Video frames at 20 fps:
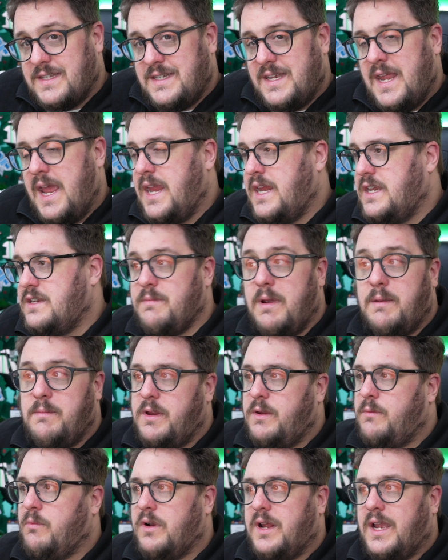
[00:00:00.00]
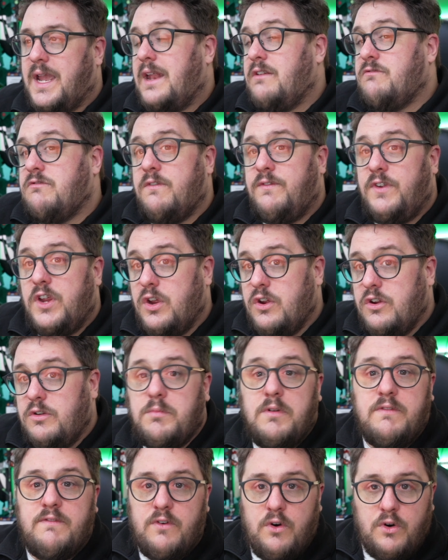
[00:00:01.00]
stage. Maybe you want to get it reviewed
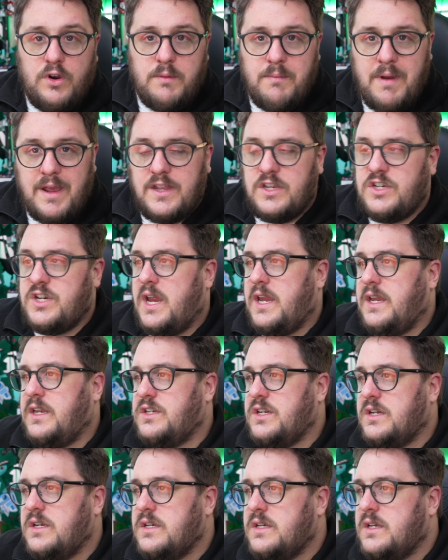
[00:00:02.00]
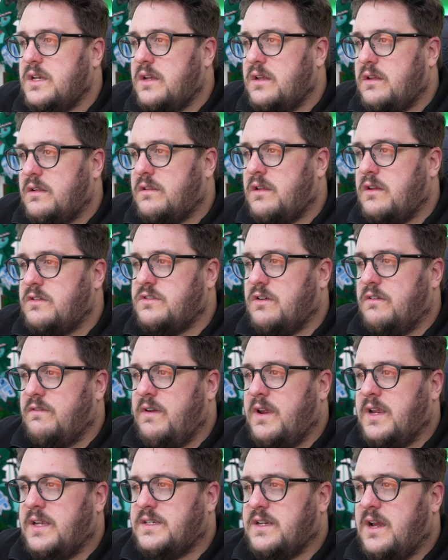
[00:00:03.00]
before you make the change, those sort of
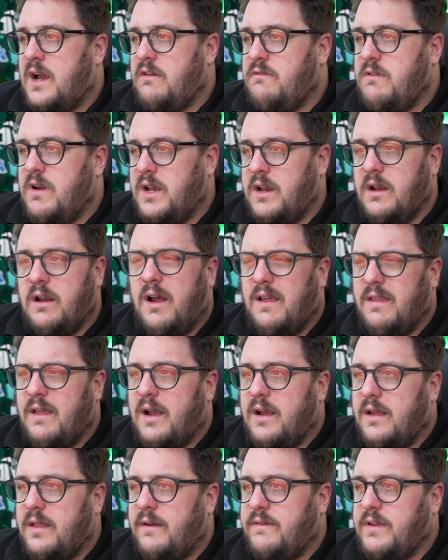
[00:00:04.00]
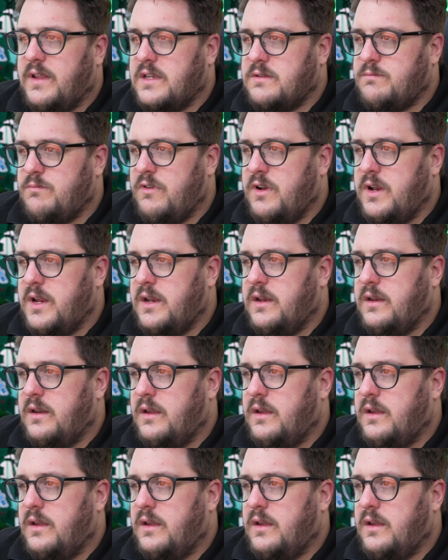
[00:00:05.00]
things. I really like that. I think that's brilliant.